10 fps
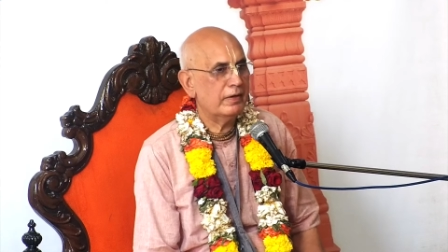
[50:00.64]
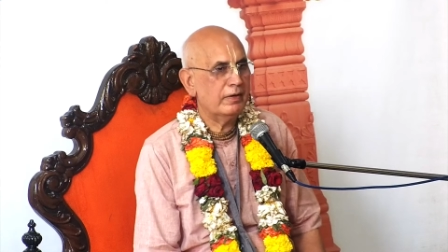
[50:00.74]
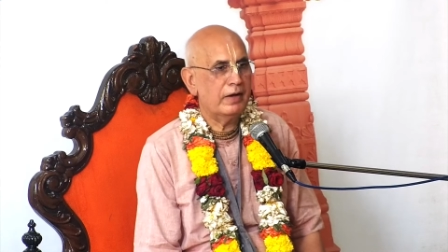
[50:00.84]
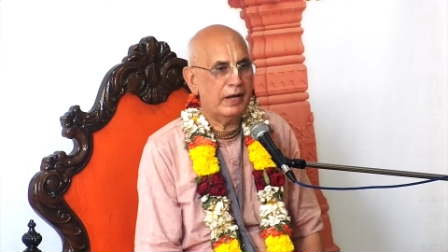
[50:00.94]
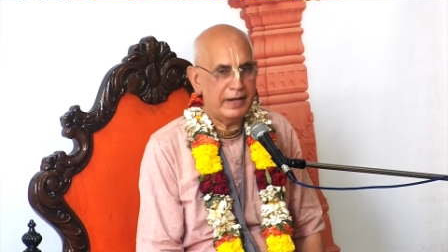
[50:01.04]

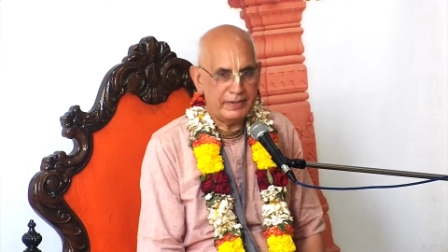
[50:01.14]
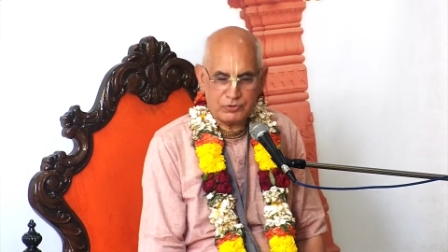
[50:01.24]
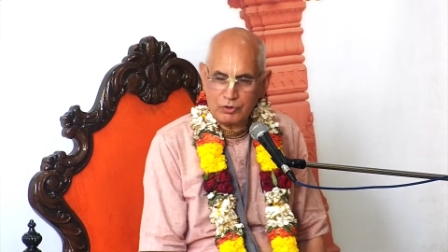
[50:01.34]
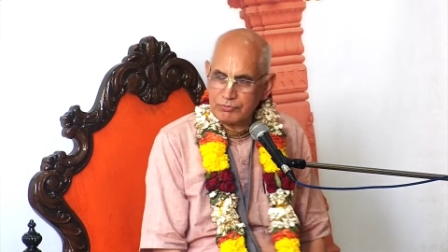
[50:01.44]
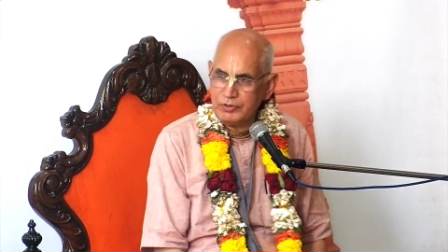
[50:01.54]

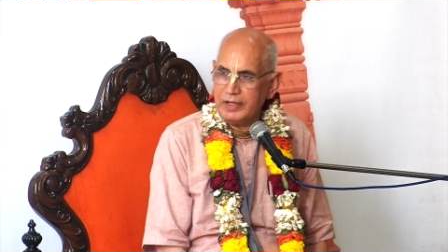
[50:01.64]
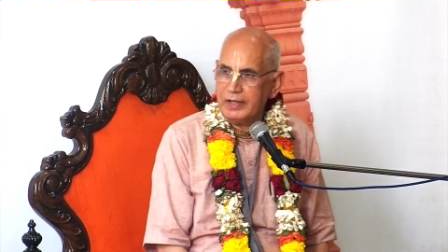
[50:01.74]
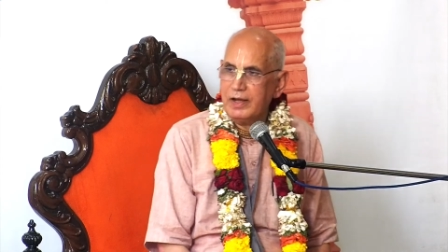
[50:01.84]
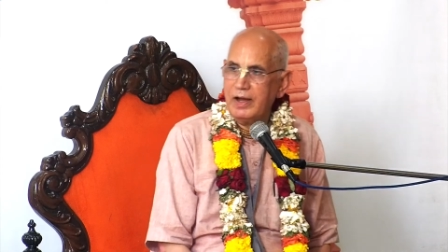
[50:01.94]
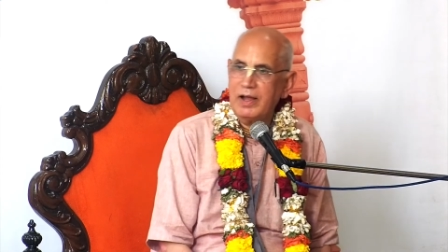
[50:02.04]
guidance of the
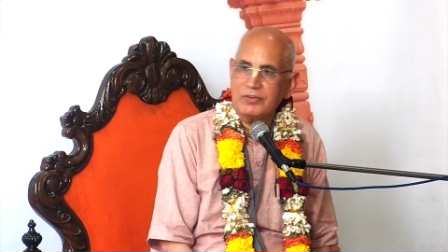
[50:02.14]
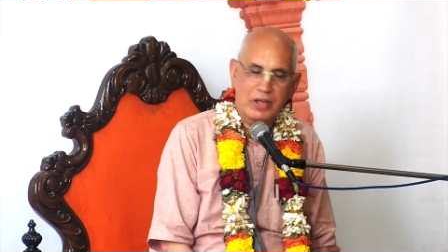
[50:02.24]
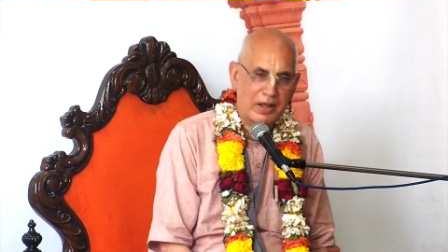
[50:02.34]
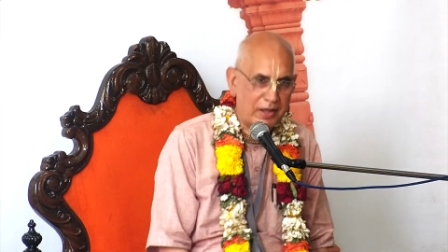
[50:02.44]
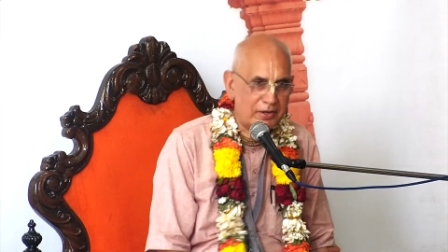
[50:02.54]

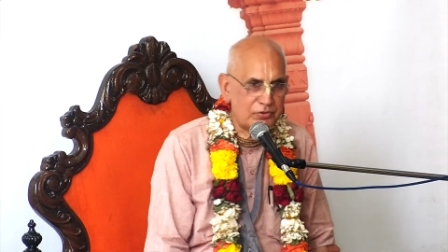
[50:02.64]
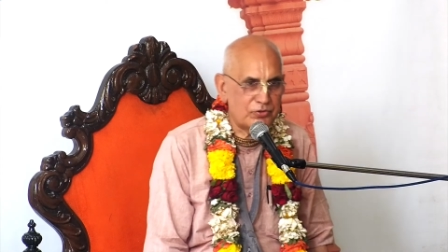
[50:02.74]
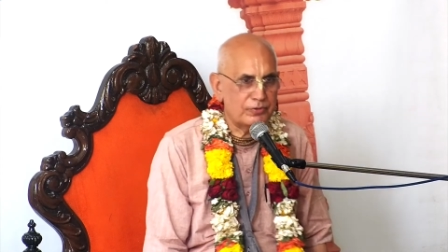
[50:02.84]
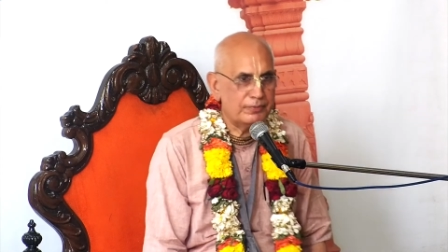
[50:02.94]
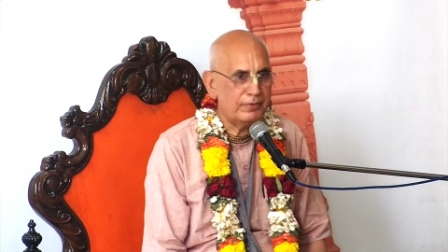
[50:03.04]

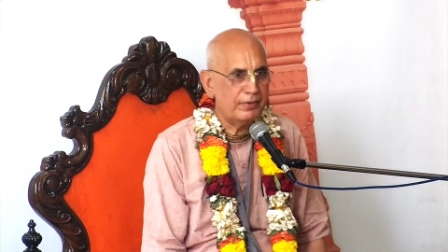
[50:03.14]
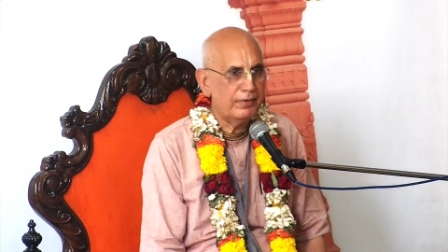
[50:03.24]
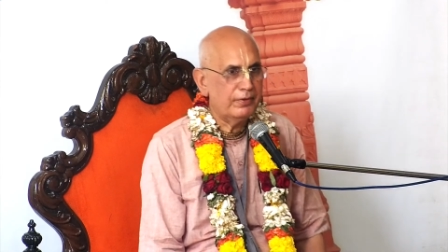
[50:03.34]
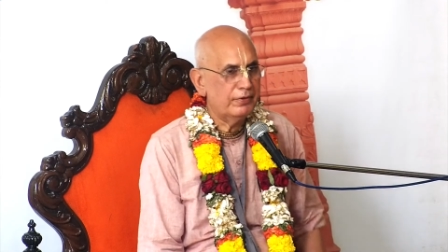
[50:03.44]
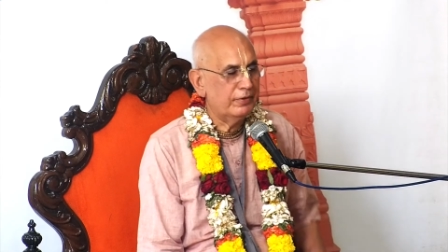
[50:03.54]
acharyas.
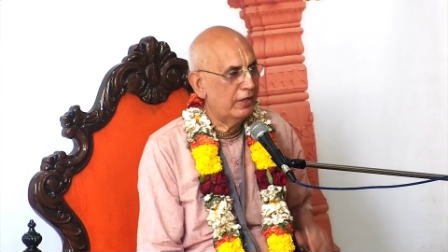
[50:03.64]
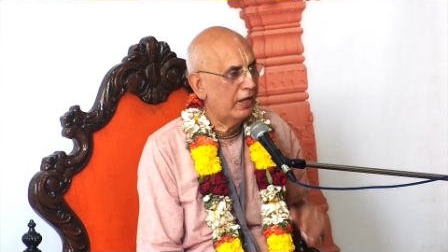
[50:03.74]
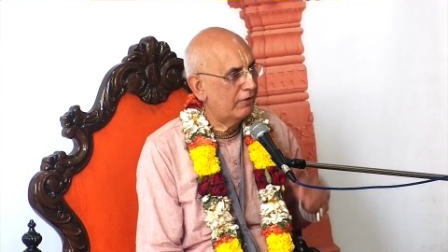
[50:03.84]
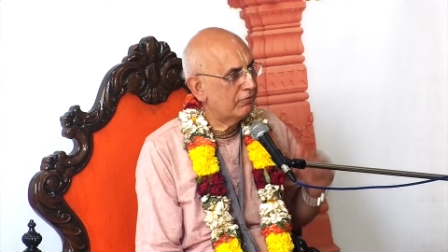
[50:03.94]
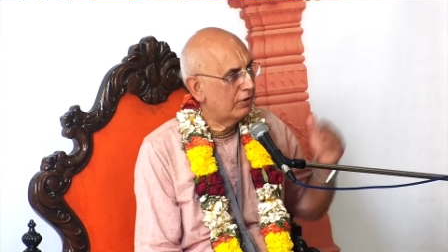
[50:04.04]
They
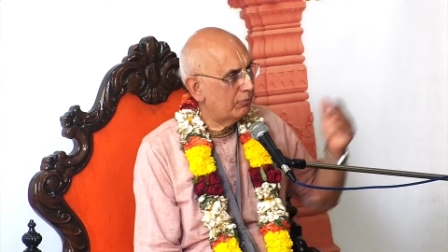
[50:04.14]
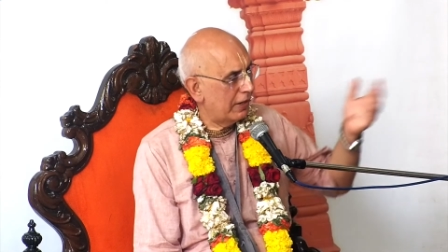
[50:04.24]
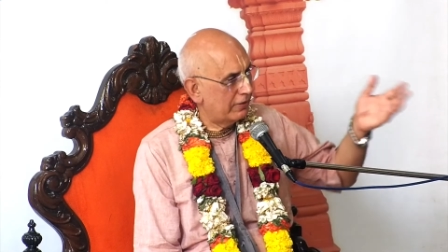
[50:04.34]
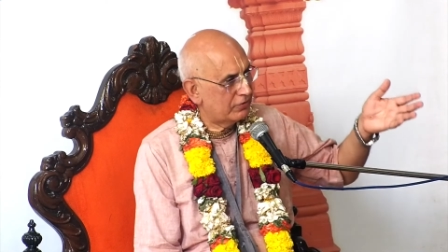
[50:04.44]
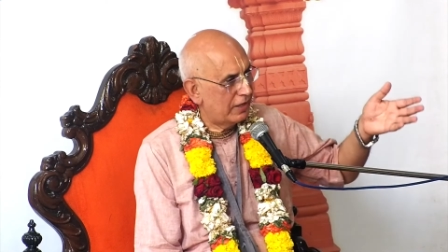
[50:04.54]
have given
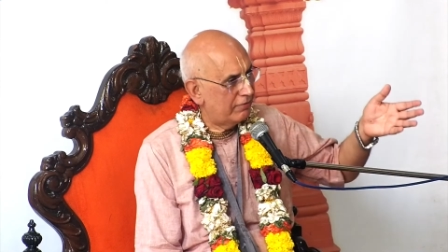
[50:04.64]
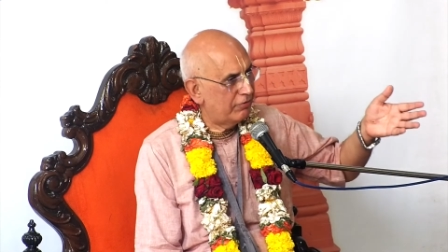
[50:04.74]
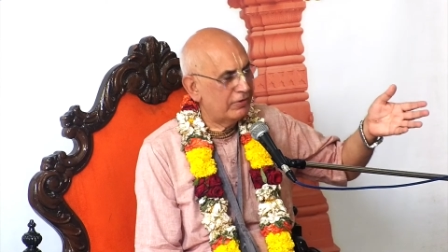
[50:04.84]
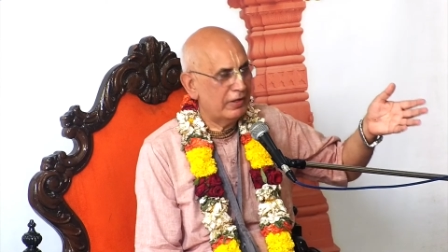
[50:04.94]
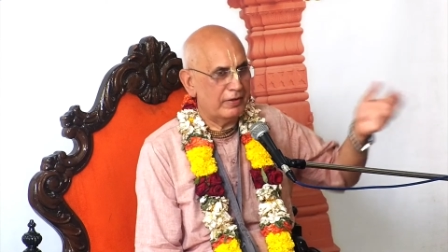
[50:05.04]
us
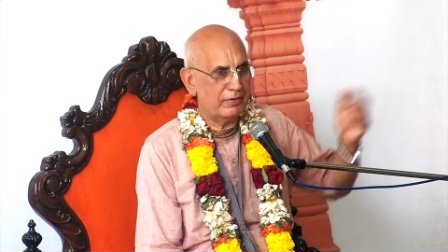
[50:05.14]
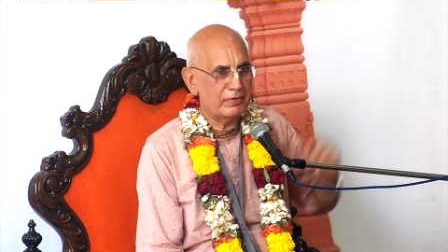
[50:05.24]
everything.